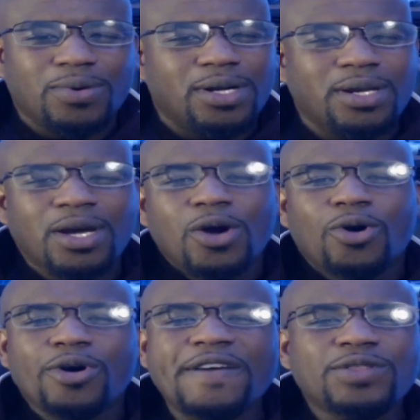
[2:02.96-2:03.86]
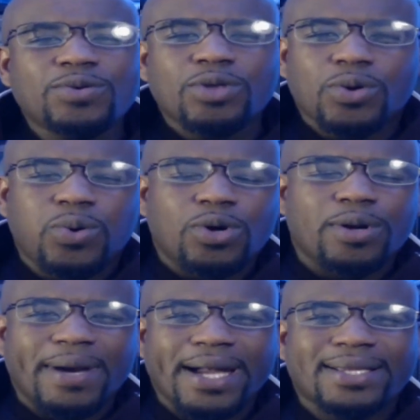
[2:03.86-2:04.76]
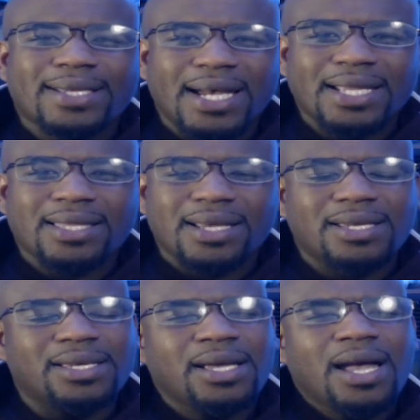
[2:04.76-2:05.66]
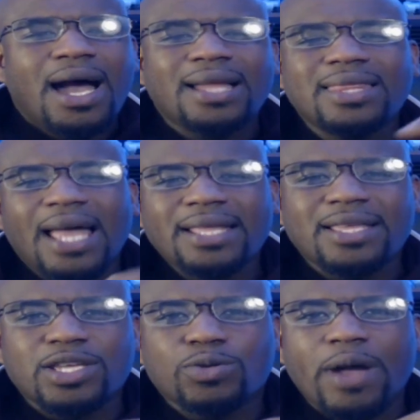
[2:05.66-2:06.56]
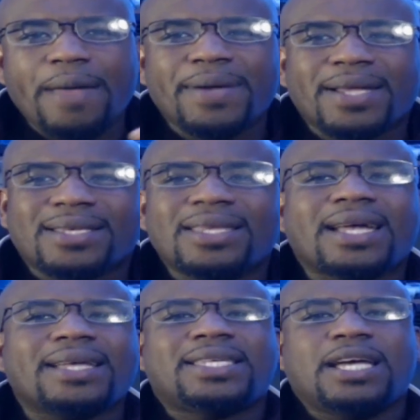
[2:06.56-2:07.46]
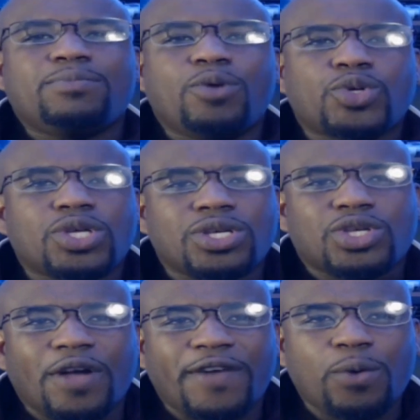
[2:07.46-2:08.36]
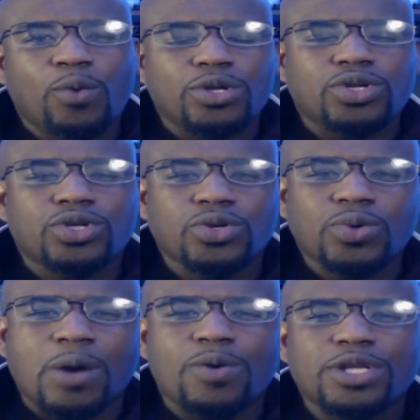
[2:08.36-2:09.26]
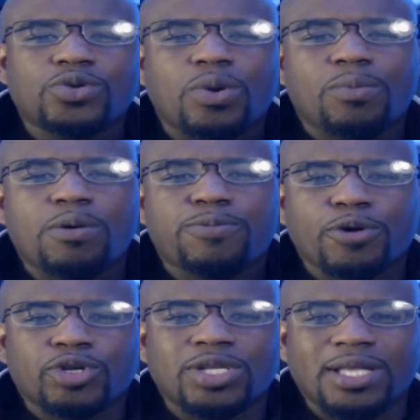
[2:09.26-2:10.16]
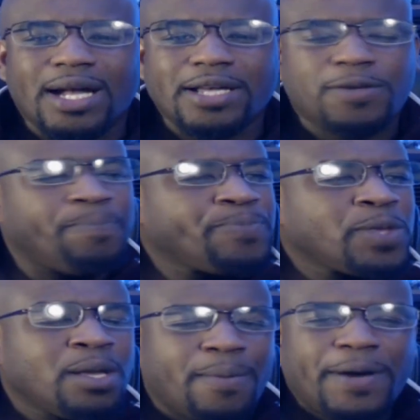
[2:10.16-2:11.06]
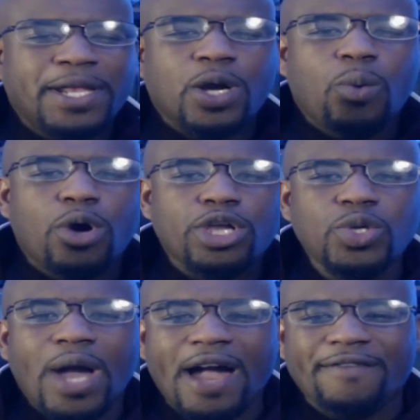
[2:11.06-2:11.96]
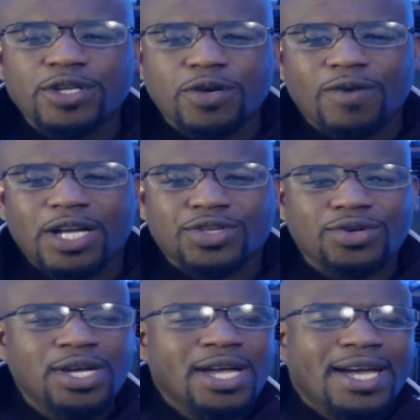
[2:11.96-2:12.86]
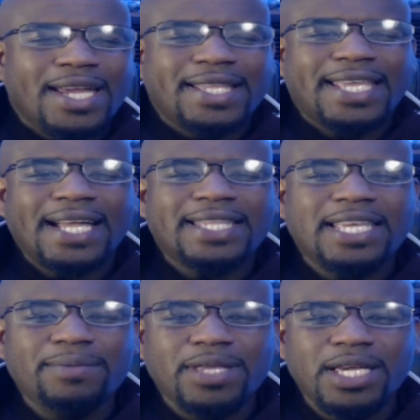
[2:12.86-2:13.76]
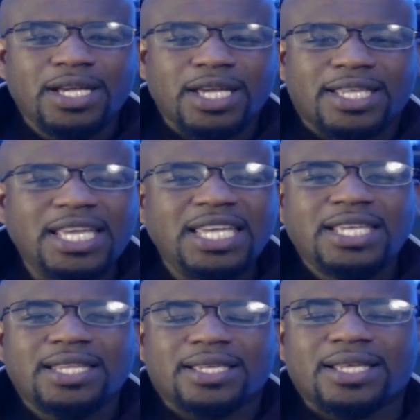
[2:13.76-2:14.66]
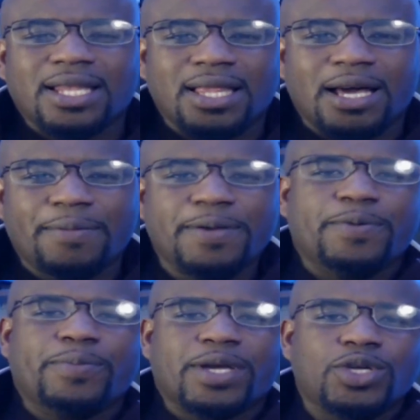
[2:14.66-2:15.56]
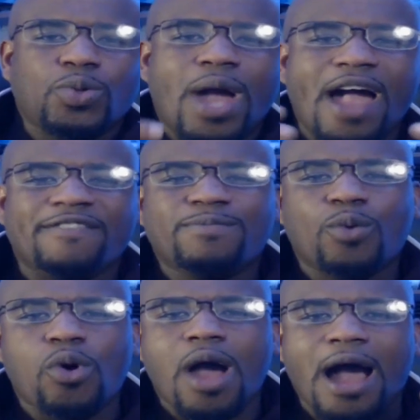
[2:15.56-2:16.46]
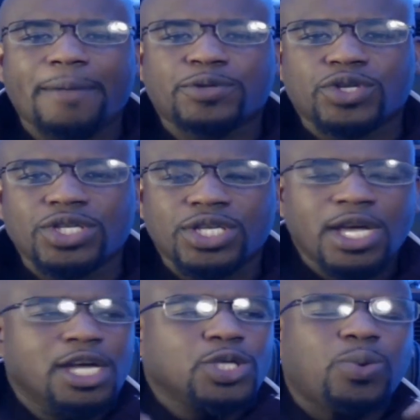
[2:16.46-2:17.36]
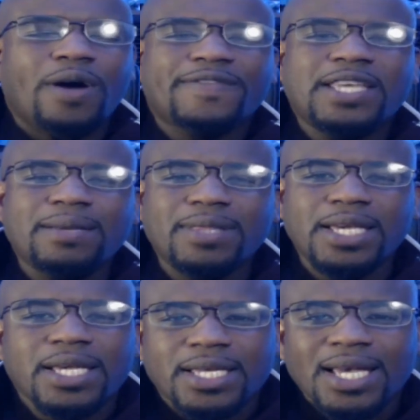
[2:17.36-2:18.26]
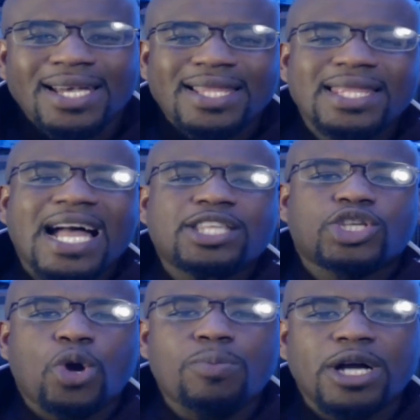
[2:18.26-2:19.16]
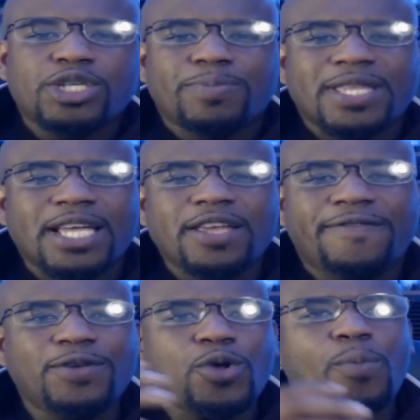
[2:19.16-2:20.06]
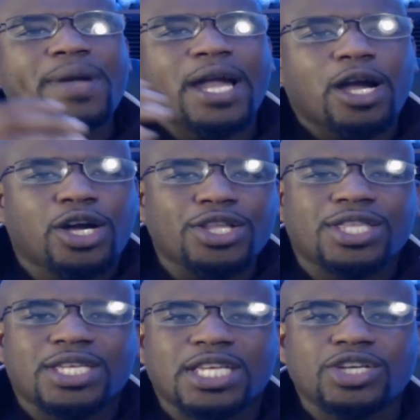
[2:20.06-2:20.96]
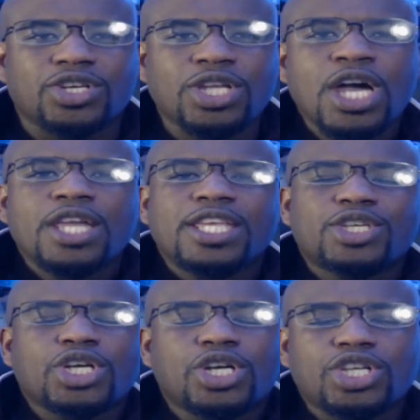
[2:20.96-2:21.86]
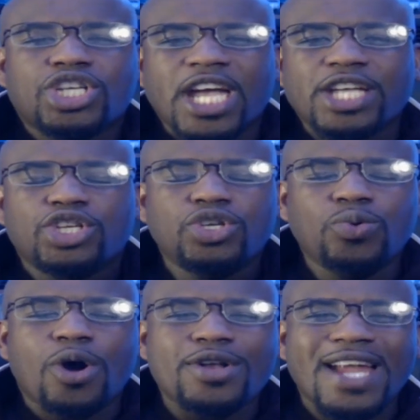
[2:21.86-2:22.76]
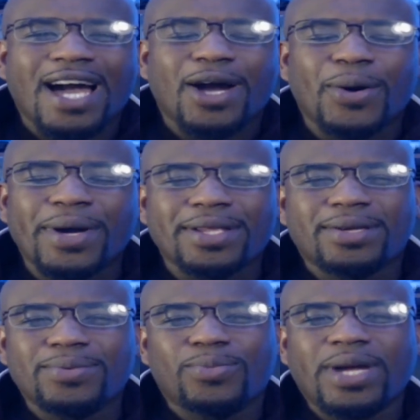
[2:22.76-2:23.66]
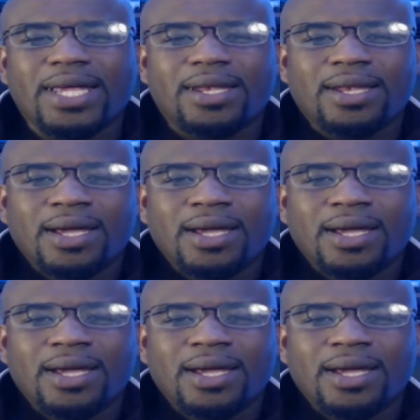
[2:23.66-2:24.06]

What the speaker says: one, or even do the quarterbacks like this. I like this way because, like I said, most of the stuff I want to do it more personalized, depending on what you have on your roster. In a 10-team league, it's easy to sit a lot of people because you have more options. 12-team leagues, not so much, but then if you don't make a good decision, there's a good chance you are not going to win.